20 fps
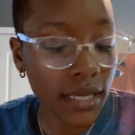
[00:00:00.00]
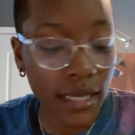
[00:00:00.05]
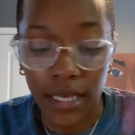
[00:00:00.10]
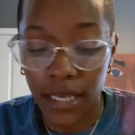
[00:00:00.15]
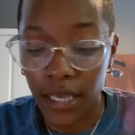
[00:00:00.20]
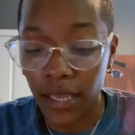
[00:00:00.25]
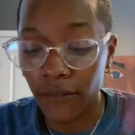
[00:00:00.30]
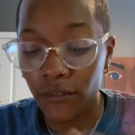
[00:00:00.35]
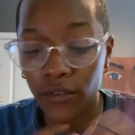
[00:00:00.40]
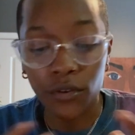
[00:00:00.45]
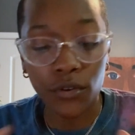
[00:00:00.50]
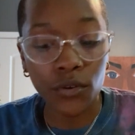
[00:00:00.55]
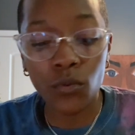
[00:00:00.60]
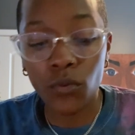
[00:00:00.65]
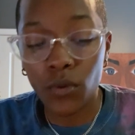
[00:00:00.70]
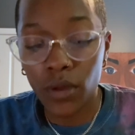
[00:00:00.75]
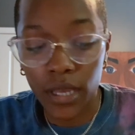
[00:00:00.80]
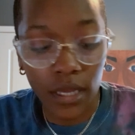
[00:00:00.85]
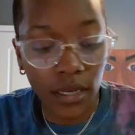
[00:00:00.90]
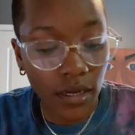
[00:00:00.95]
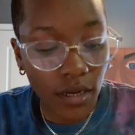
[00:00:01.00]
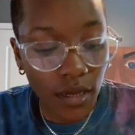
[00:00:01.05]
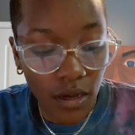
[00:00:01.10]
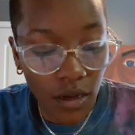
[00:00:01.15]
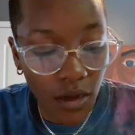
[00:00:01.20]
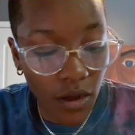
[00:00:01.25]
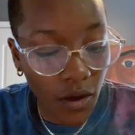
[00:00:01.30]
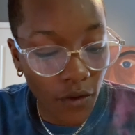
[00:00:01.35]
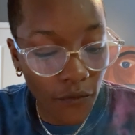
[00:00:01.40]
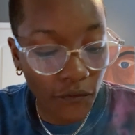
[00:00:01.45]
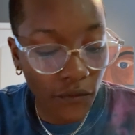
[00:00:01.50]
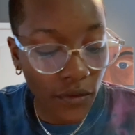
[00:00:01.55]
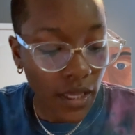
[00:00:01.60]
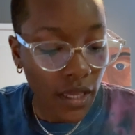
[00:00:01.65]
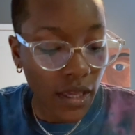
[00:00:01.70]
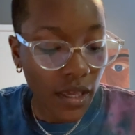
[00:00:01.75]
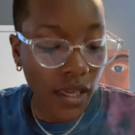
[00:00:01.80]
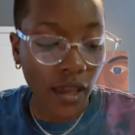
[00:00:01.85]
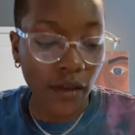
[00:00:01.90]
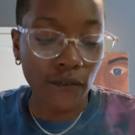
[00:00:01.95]
if you're doing enough,
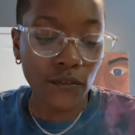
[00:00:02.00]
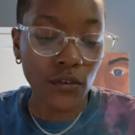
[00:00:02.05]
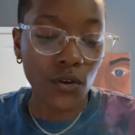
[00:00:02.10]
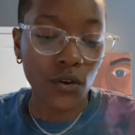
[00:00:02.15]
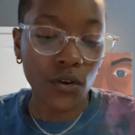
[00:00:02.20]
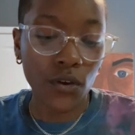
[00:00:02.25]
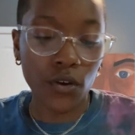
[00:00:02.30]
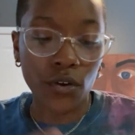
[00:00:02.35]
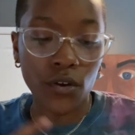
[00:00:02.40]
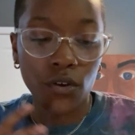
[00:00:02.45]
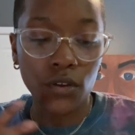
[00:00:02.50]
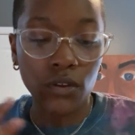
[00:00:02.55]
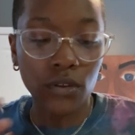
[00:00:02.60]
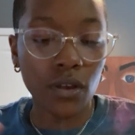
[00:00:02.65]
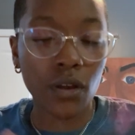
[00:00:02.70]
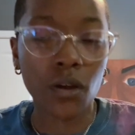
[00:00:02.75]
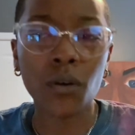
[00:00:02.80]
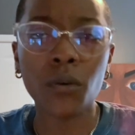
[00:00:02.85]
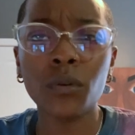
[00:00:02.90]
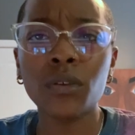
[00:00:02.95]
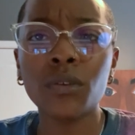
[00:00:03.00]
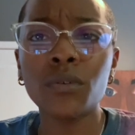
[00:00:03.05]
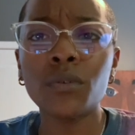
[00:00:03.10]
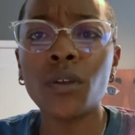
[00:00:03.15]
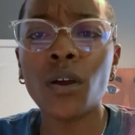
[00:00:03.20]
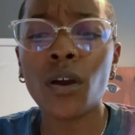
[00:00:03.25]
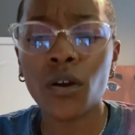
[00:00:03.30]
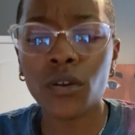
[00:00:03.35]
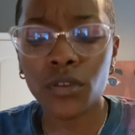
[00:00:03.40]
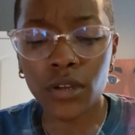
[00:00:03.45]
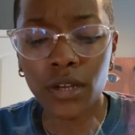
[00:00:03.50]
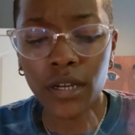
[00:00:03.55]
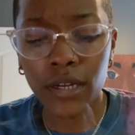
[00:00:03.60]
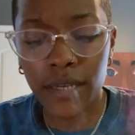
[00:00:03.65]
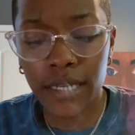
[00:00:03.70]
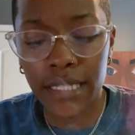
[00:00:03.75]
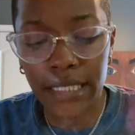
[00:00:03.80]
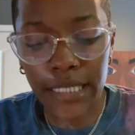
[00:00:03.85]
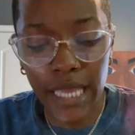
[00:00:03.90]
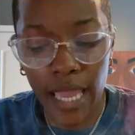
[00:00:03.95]
if you're, you're
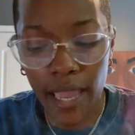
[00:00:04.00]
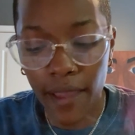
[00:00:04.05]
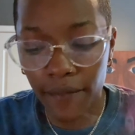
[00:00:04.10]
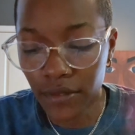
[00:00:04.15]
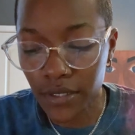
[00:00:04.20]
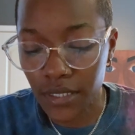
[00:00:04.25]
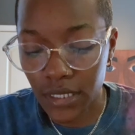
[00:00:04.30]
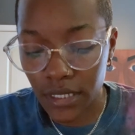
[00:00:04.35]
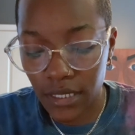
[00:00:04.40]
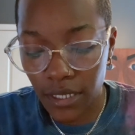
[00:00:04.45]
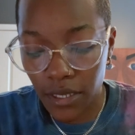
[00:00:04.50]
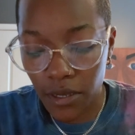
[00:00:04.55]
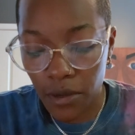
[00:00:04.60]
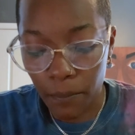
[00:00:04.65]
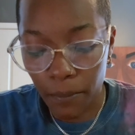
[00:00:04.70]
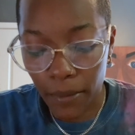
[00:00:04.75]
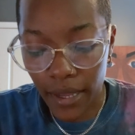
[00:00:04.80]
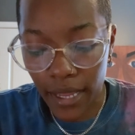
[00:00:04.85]
going to have to step